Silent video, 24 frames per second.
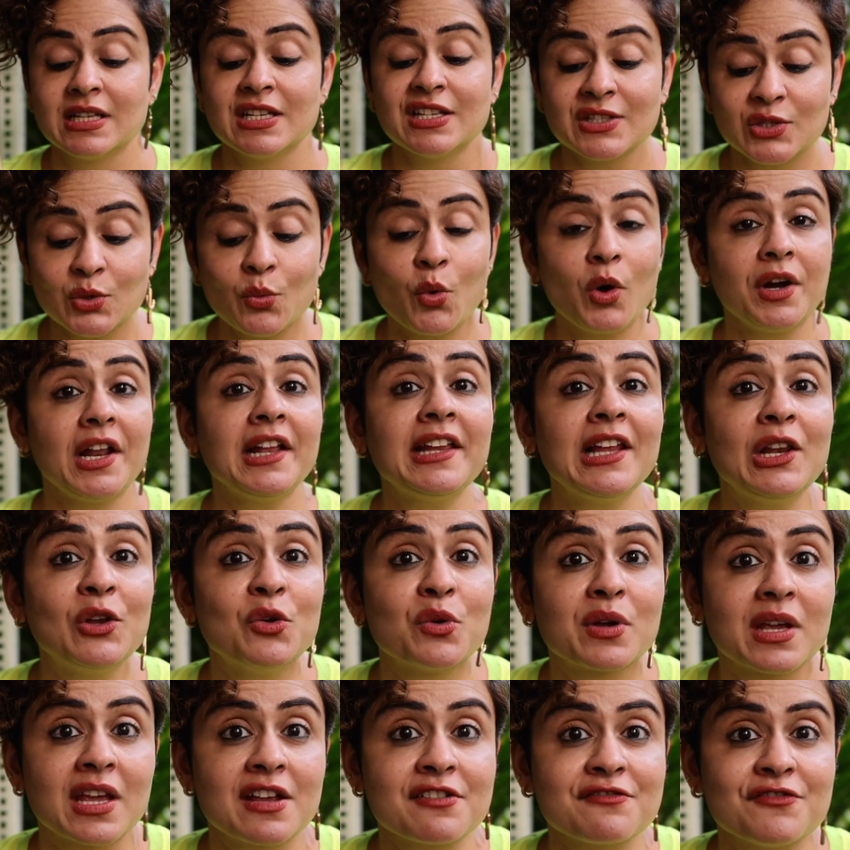So what are they
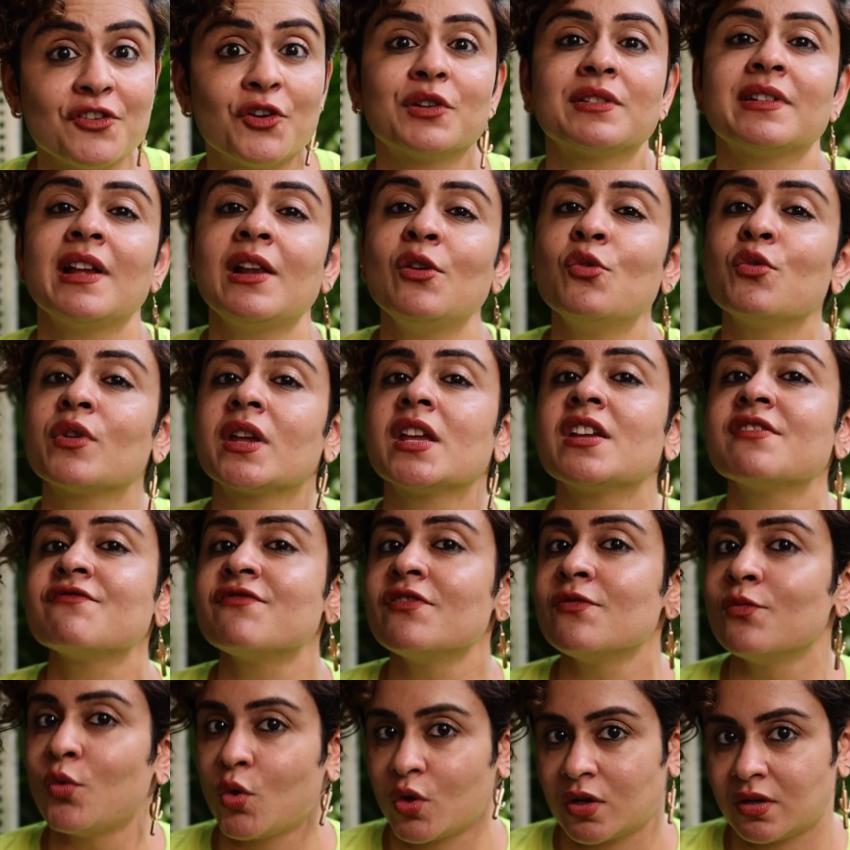looking for? They're looking for
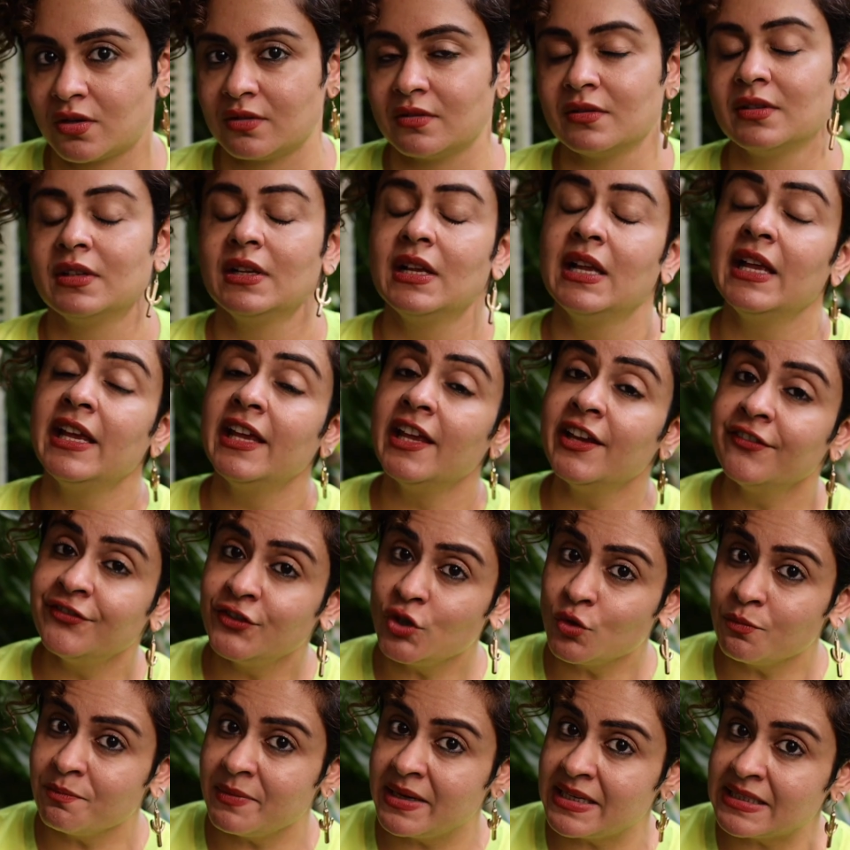water. If you
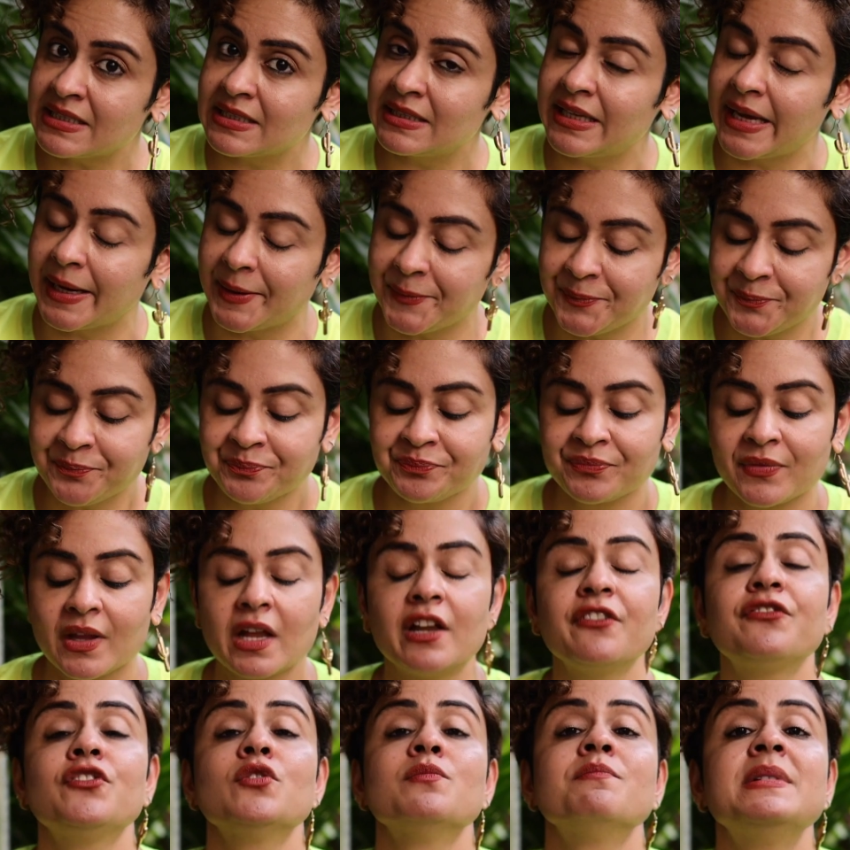miss them,
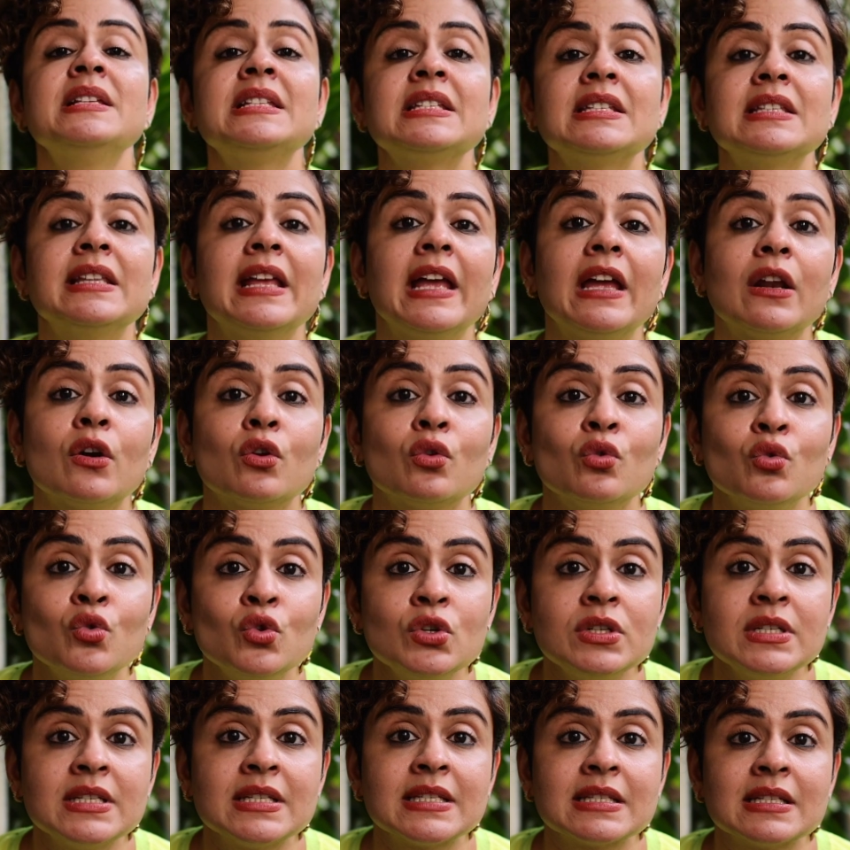if you miss their
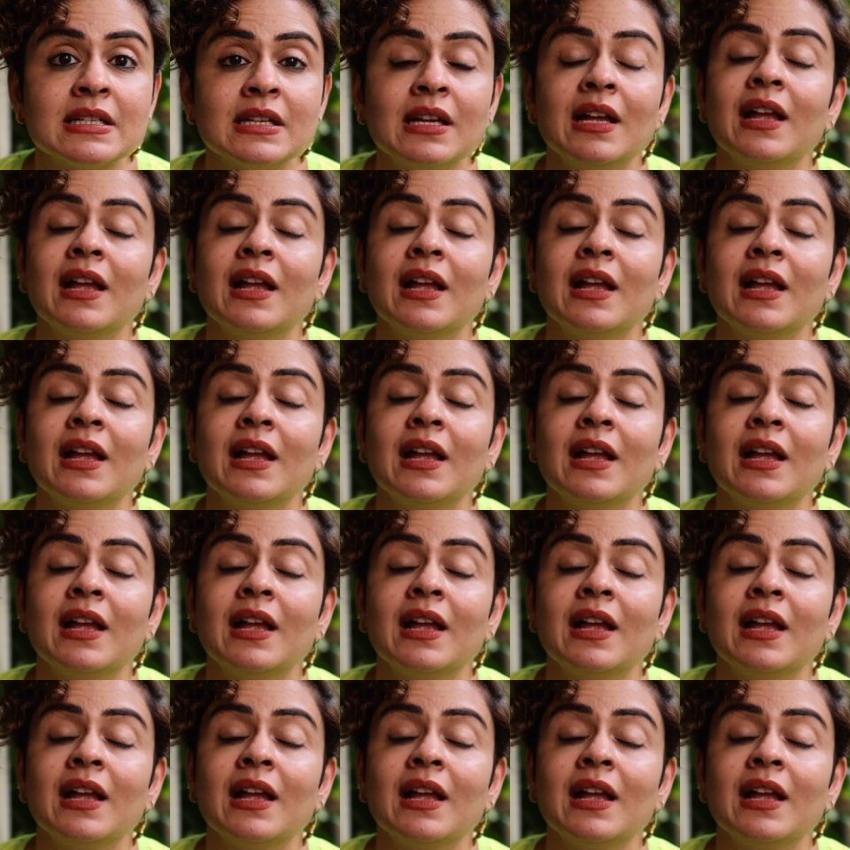roots,